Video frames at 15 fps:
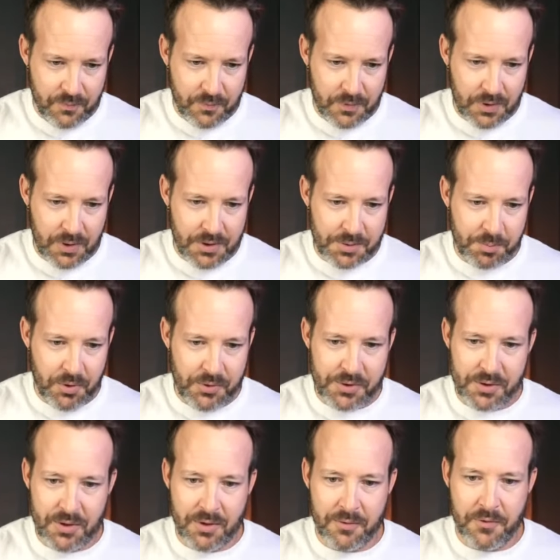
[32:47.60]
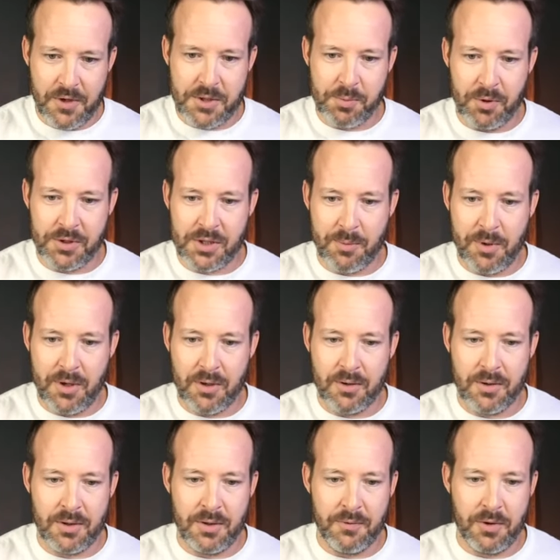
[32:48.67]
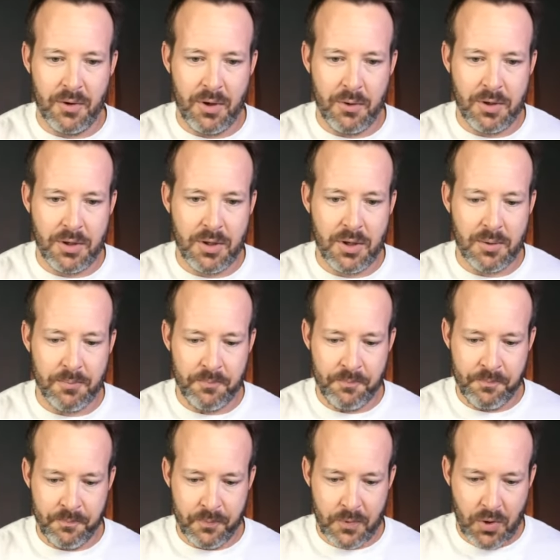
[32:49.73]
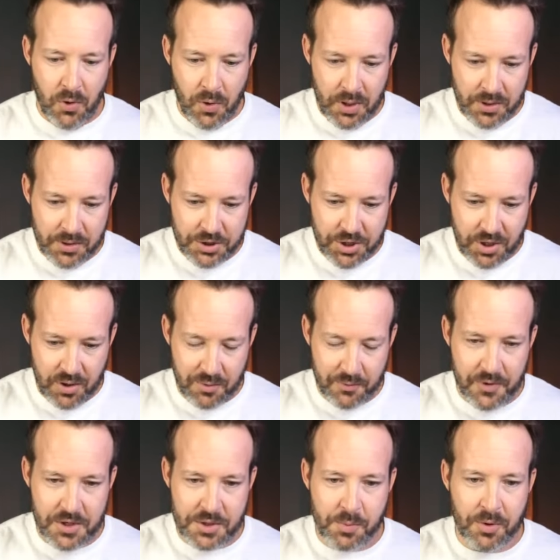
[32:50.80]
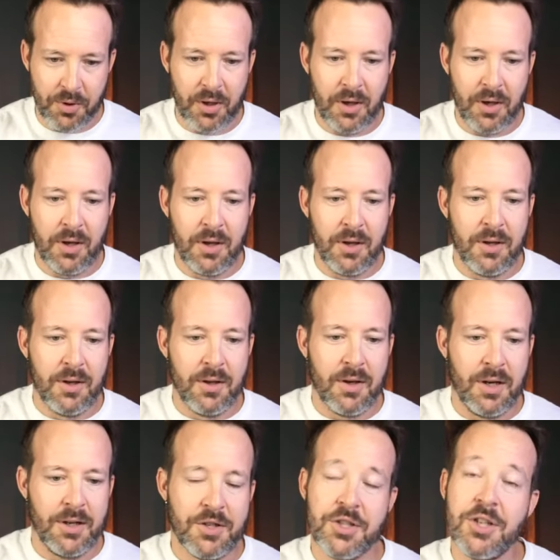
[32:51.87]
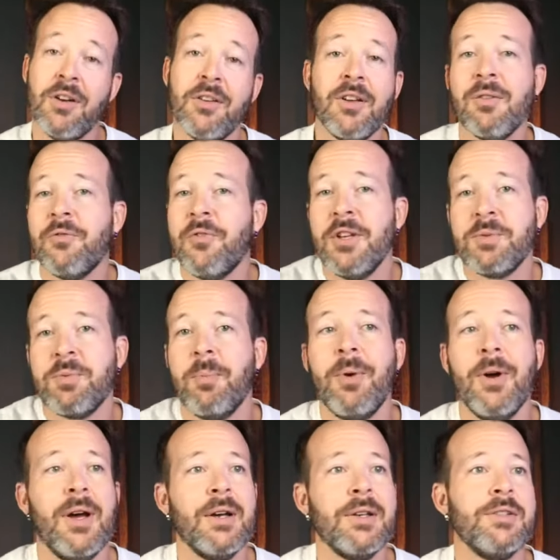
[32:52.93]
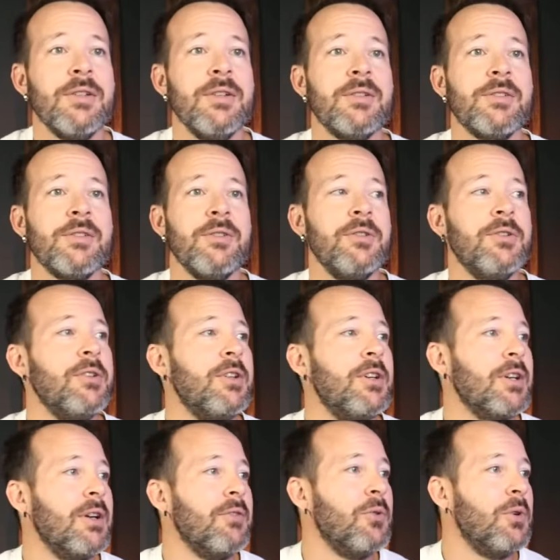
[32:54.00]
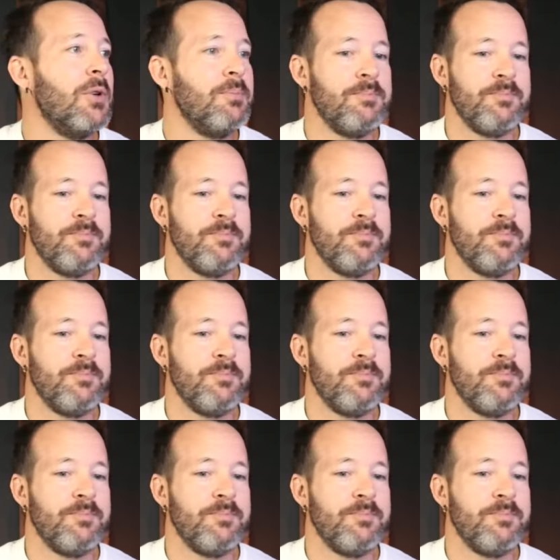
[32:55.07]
to Facebook somehow. I don't even know how I did that. Oh, I hit share on Facebook. I just shared that on Facebook by accident. So good luck, everyone.